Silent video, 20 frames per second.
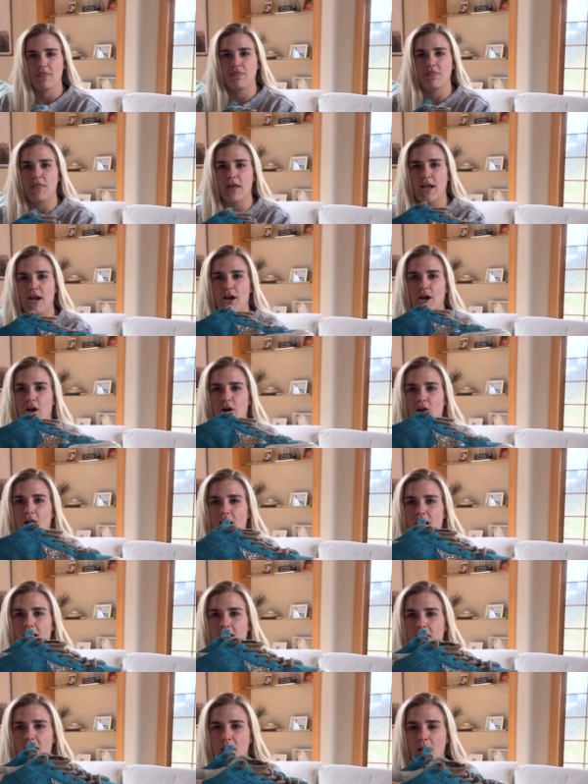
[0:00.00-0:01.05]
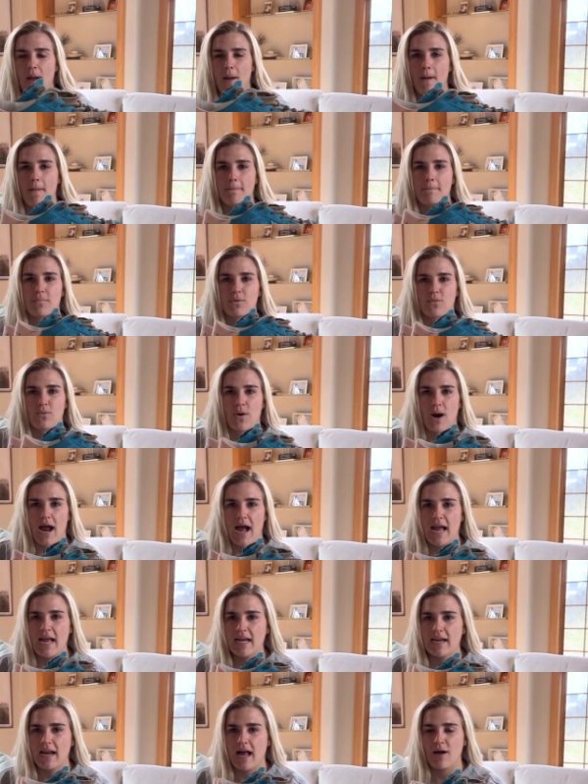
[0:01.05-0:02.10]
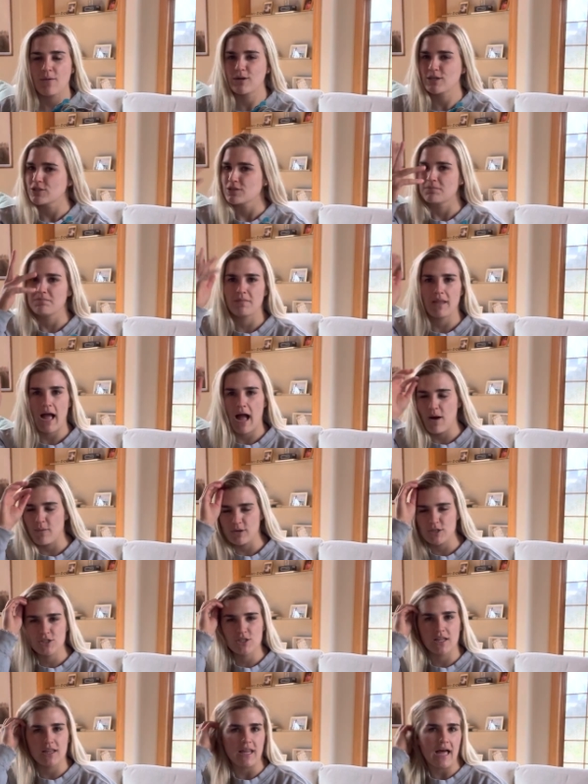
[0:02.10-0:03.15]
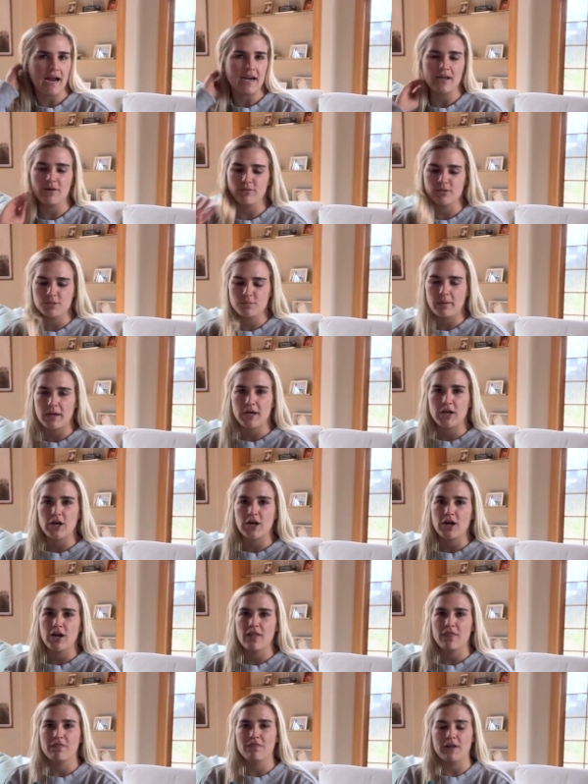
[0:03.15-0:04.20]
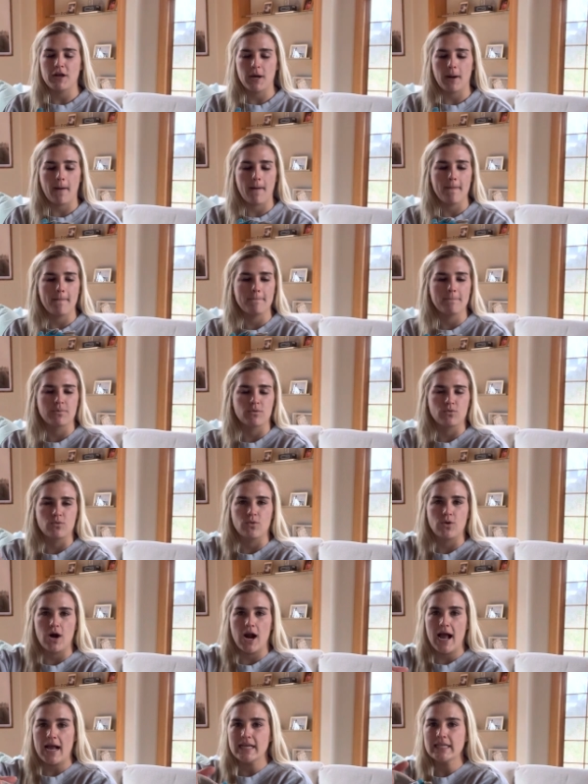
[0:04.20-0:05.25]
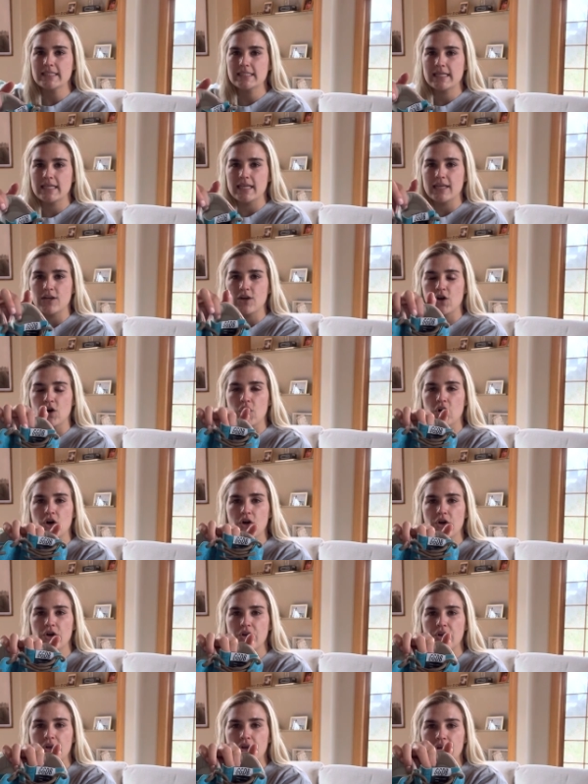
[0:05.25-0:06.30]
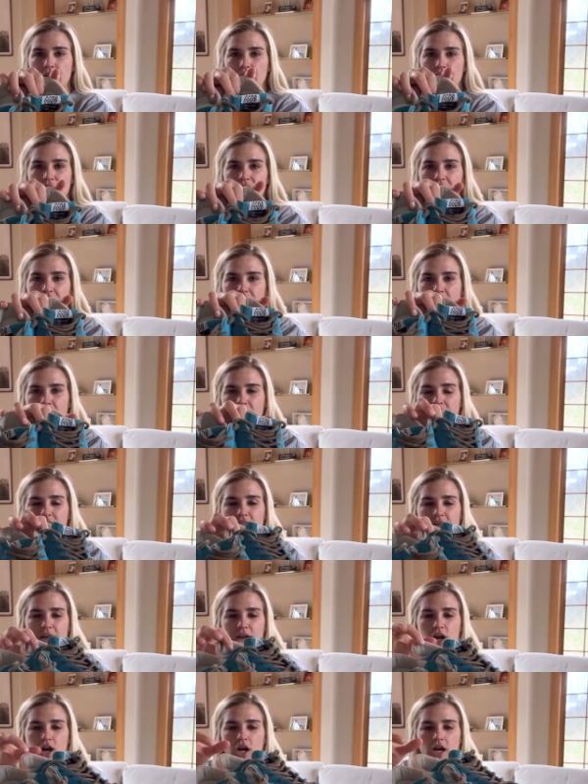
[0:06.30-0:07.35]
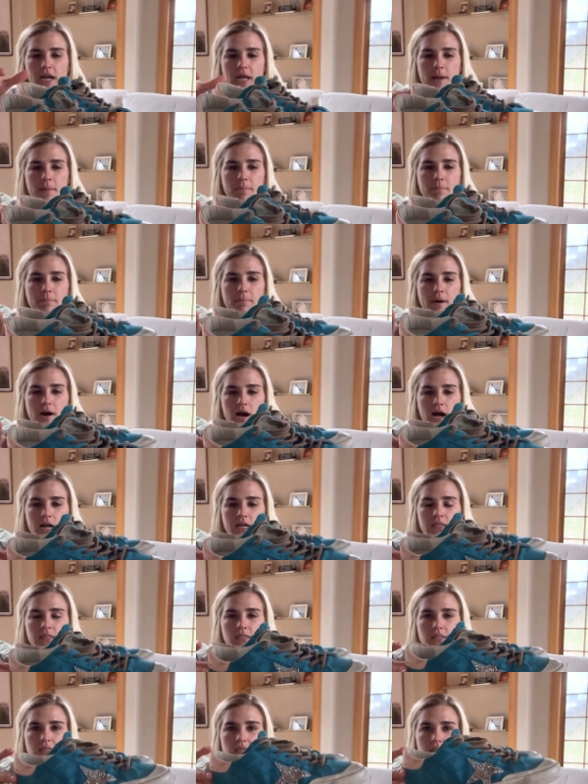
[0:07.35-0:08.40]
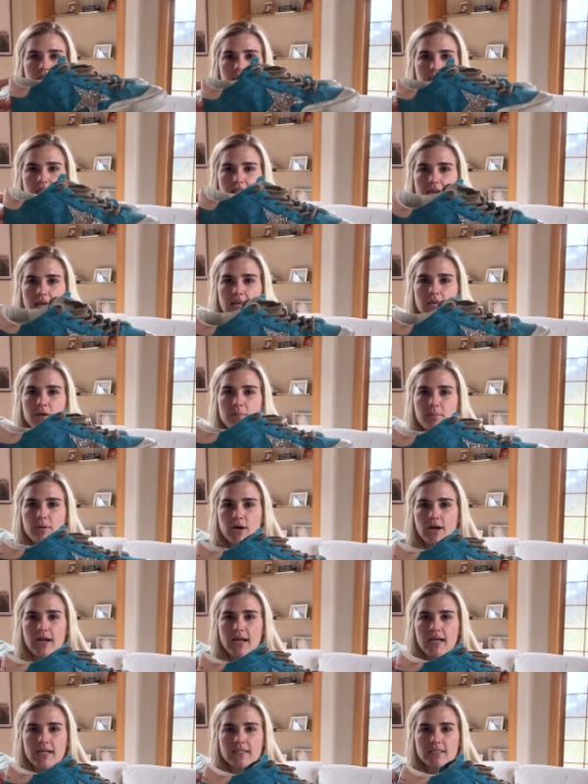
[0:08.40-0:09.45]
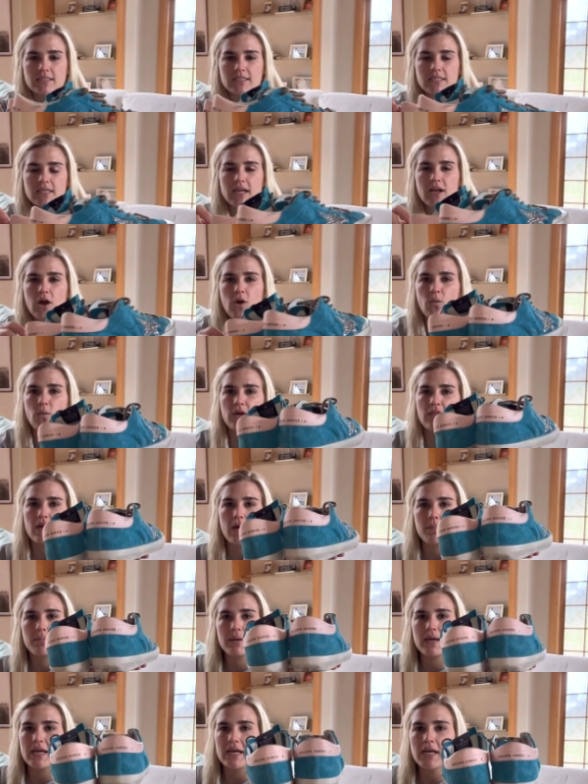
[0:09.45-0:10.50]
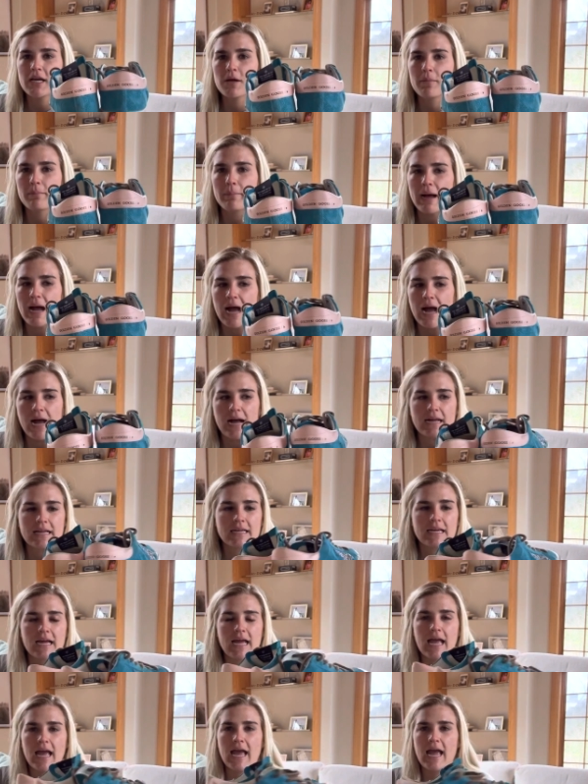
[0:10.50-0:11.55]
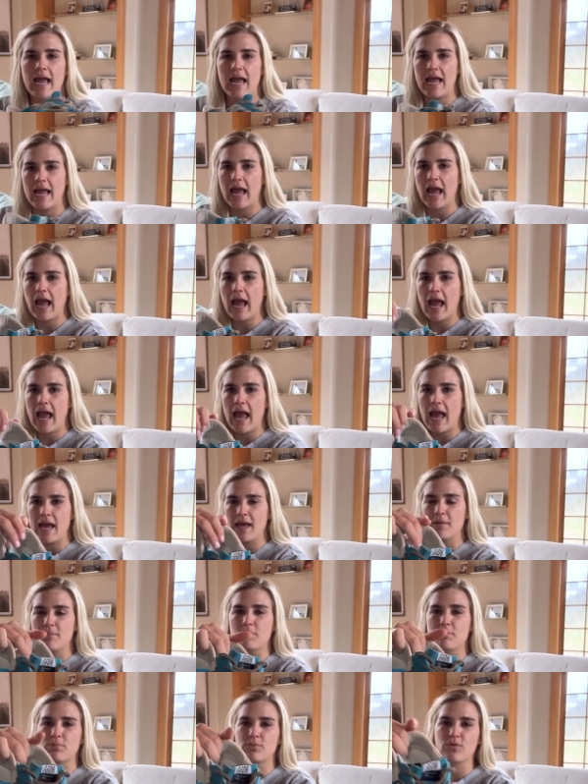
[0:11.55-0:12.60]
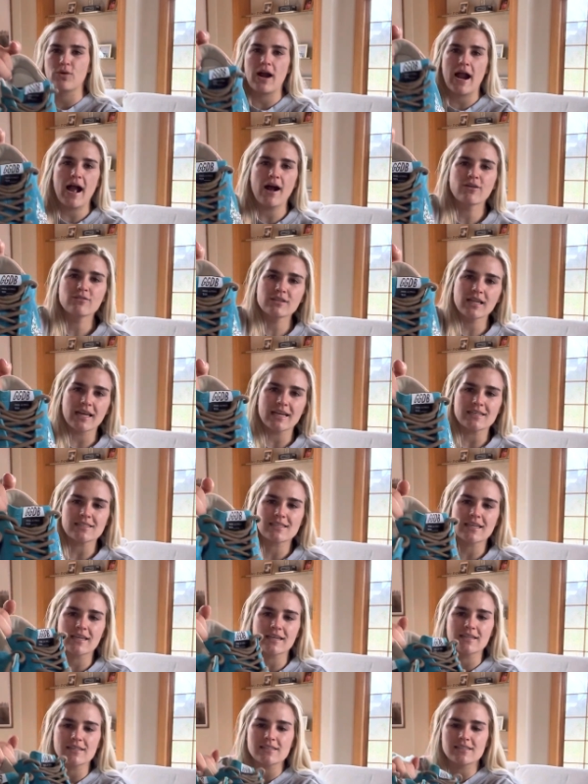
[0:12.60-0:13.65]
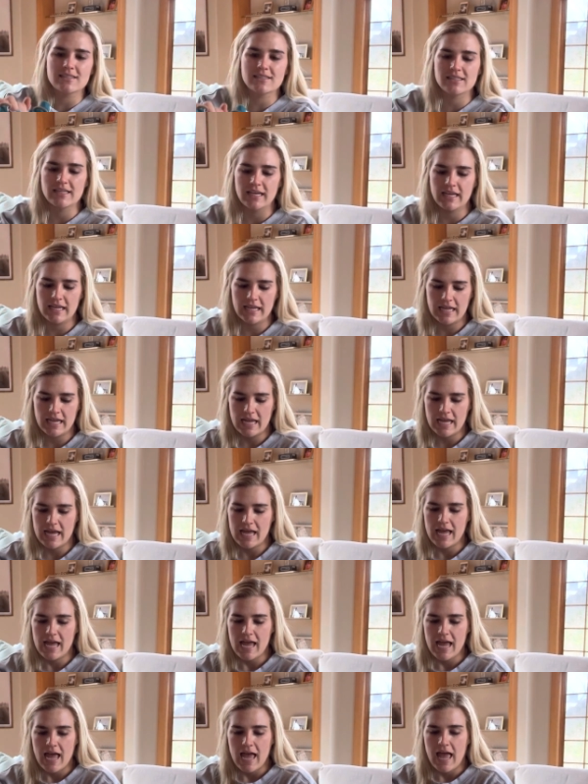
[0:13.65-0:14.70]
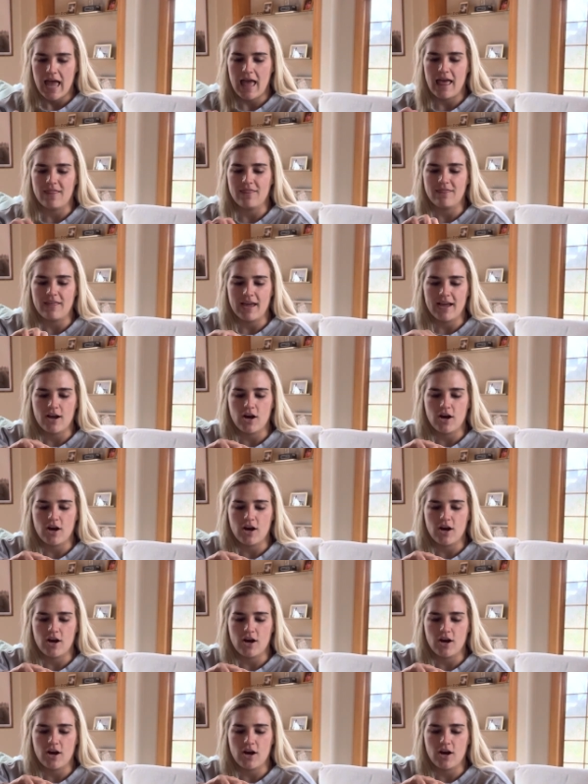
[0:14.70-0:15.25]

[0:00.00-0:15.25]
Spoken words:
They're bright. I wish the lighting was better. They're bright teal. They are embossed snake print with a pink back and brown laces, and they